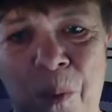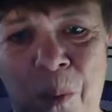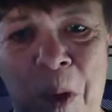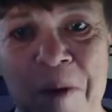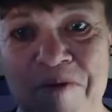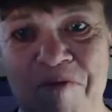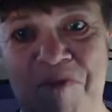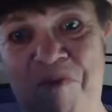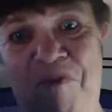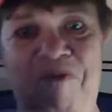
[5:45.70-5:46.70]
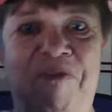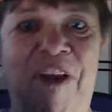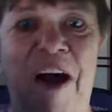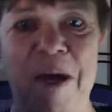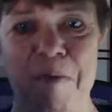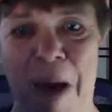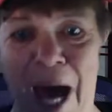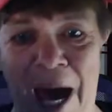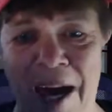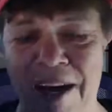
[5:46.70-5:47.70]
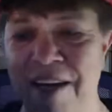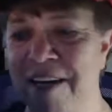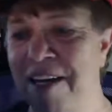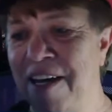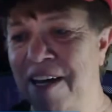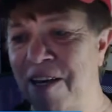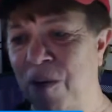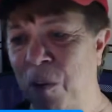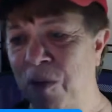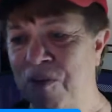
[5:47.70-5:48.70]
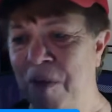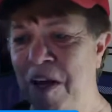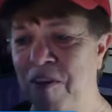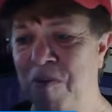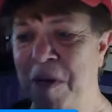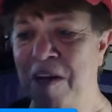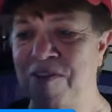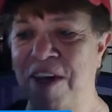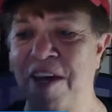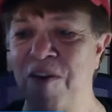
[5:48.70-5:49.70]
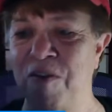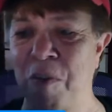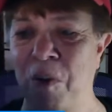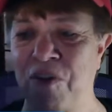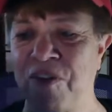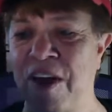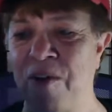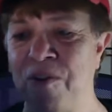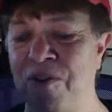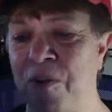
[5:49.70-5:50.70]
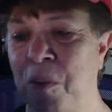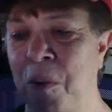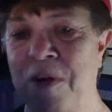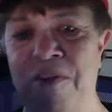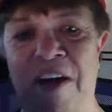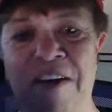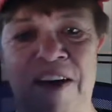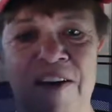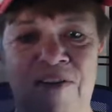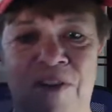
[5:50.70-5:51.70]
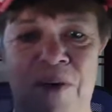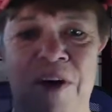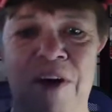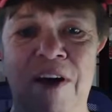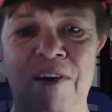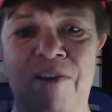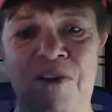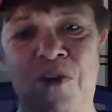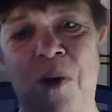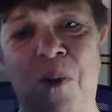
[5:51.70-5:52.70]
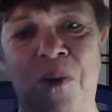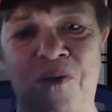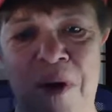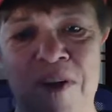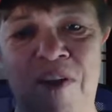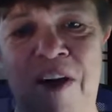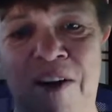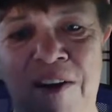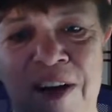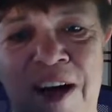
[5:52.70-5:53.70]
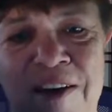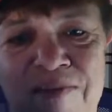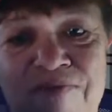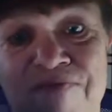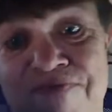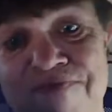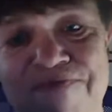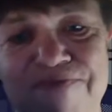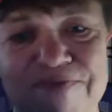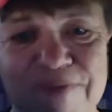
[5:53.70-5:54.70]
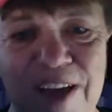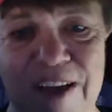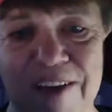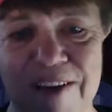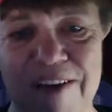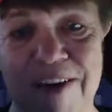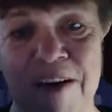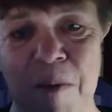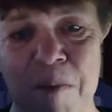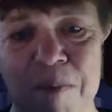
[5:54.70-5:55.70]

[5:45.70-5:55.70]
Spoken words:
went flying back. And of course, my husband had taken his motorcycle to work that day. So the truck was right there. And yep.